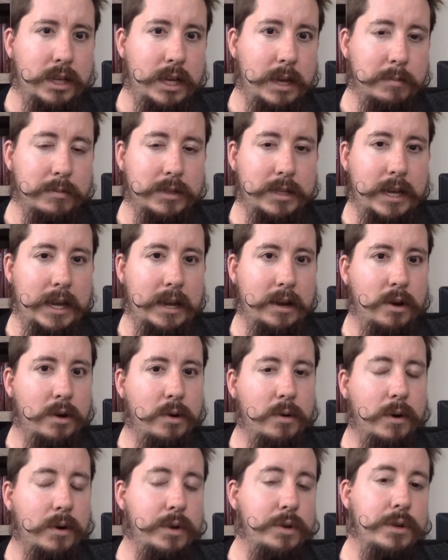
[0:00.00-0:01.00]
she keeps saying
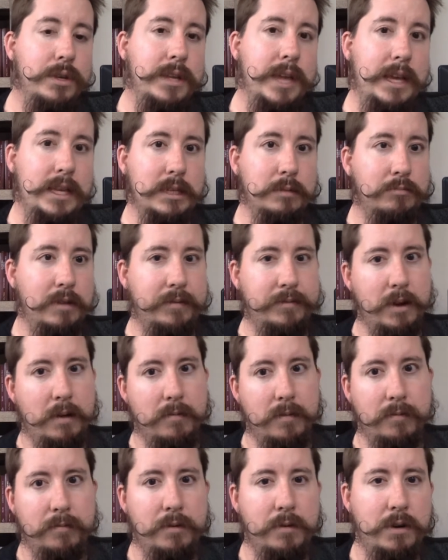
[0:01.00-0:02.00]
oh well you can take some
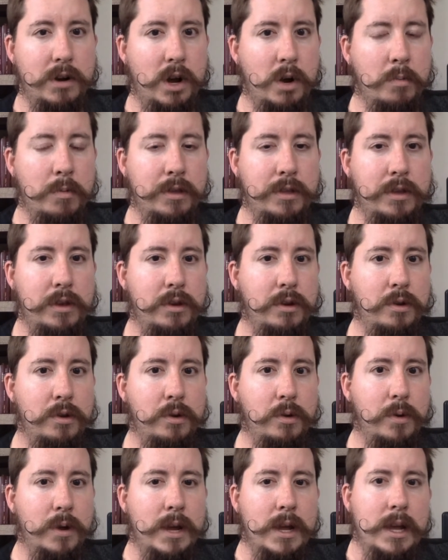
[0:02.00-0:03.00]
leftover food home with
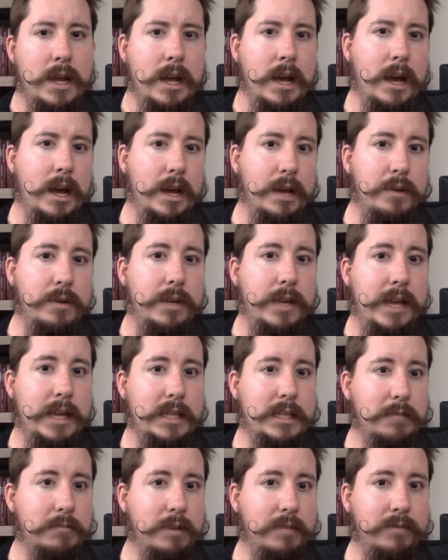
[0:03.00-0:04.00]
you uh, you can
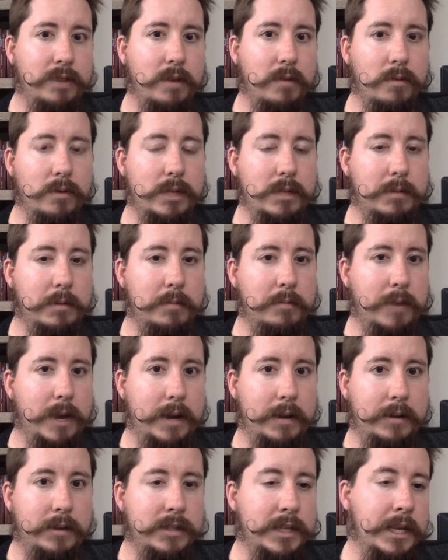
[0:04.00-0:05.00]
take some leftover some of
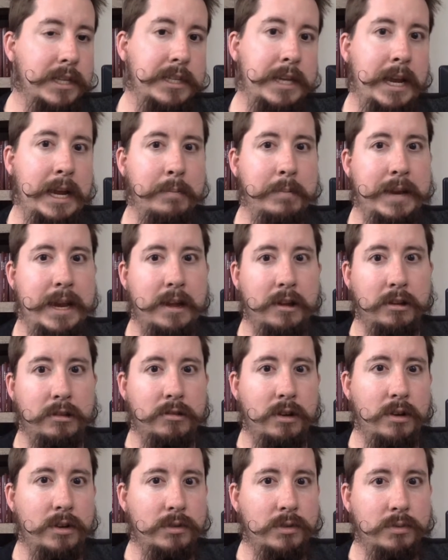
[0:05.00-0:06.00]
my son's
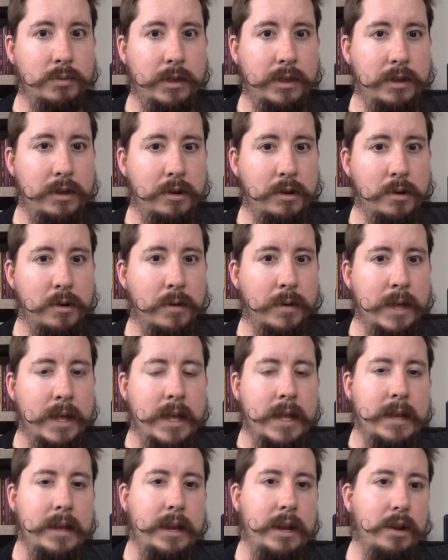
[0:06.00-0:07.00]
hand-me-down clothes with
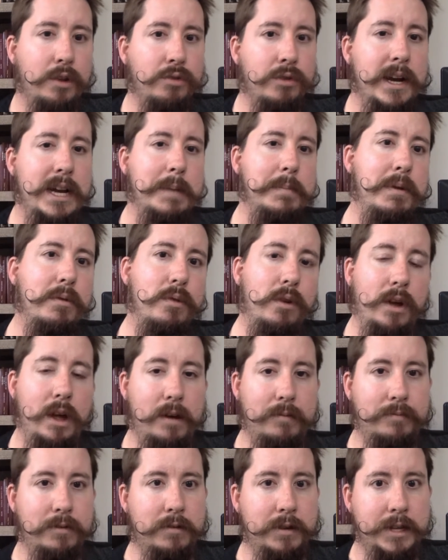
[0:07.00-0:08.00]
you you know trying to be
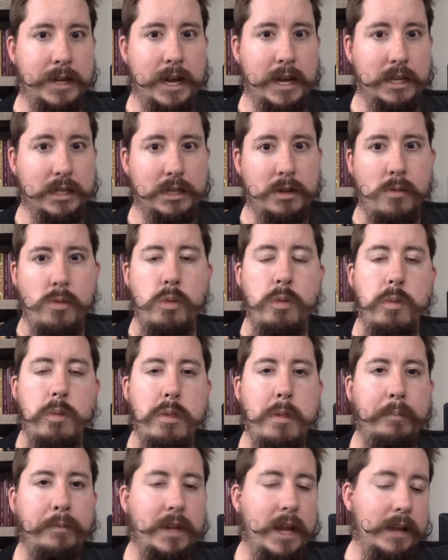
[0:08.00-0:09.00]
real helpful and nice
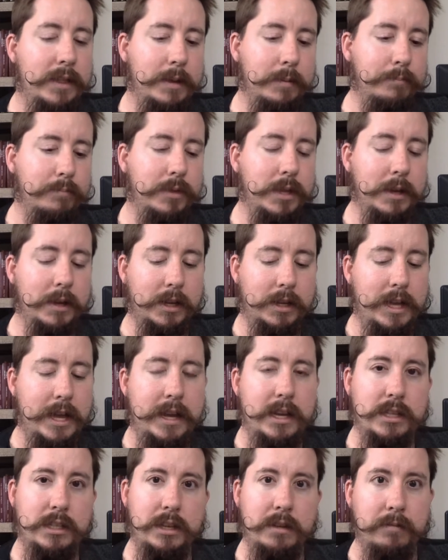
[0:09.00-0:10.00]
and the, the
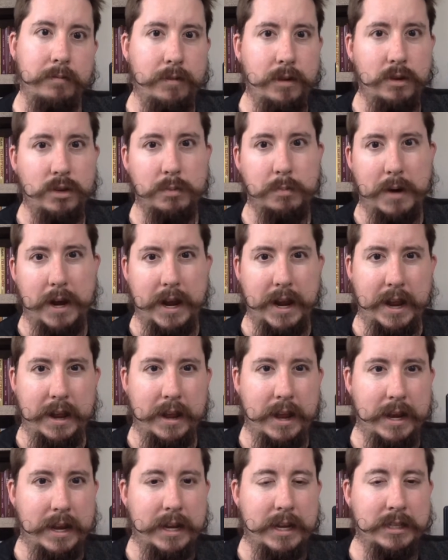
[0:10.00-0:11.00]
kid is confused by
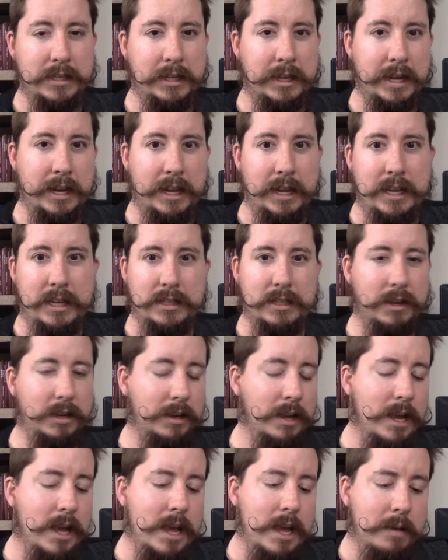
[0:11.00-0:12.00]
it and he doesn't get it he's
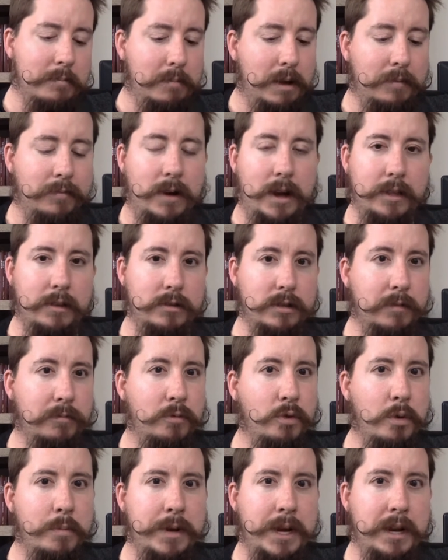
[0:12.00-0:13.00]
like my father's
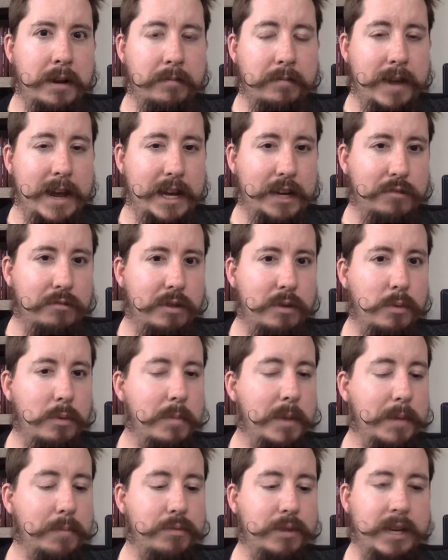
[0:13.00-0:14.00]
a foreman in a factory
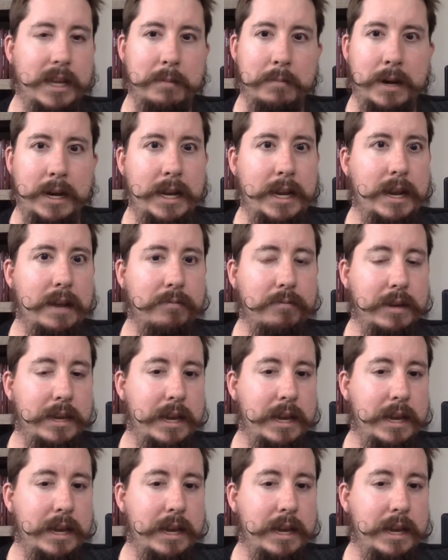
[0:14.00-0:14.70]
we make plenty of money